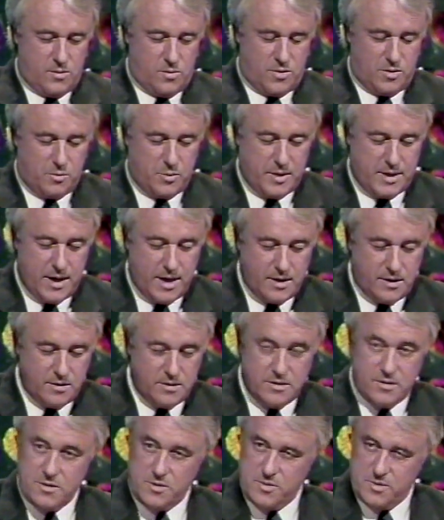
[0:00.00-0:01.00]
What we'd like you
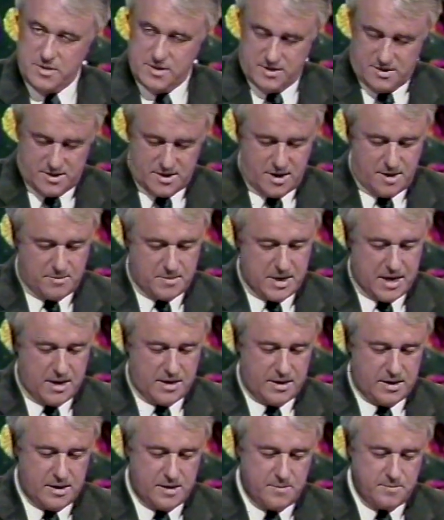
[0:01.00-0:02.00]
to do this time,
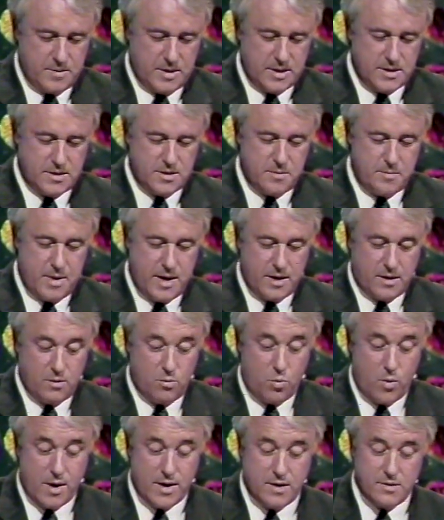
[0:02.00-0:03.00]
Darlene, is to
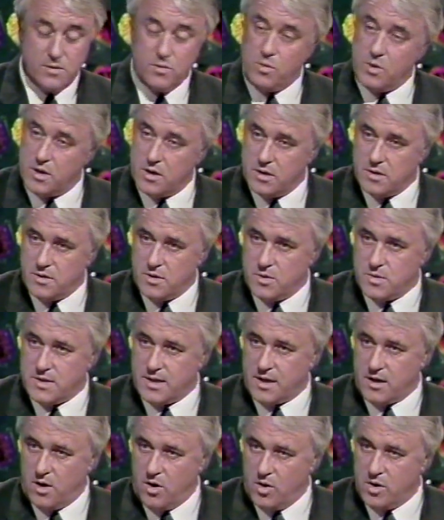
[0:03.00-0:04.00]
make one other word
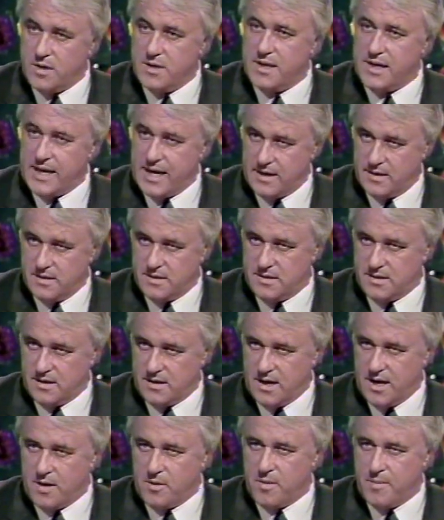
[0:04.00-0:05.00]
using all of the letters
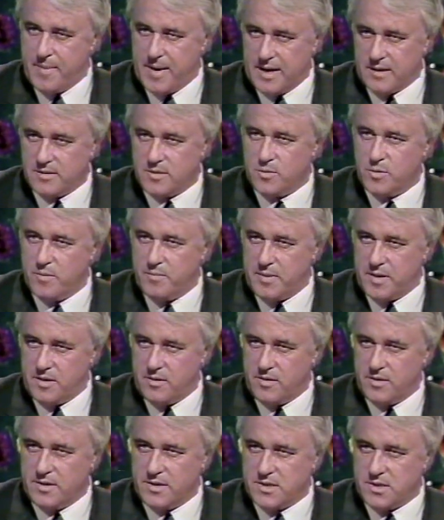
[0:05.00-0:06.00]
that are about to
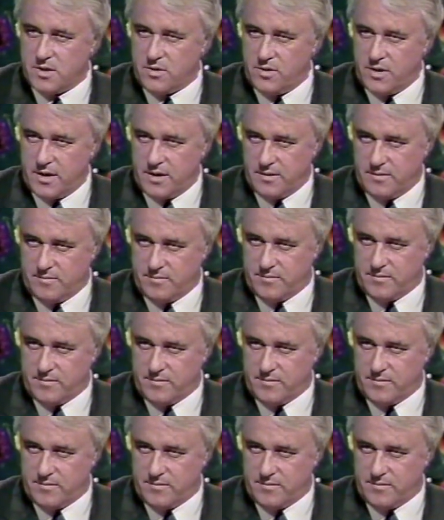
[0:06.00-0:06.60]
appear on the screen.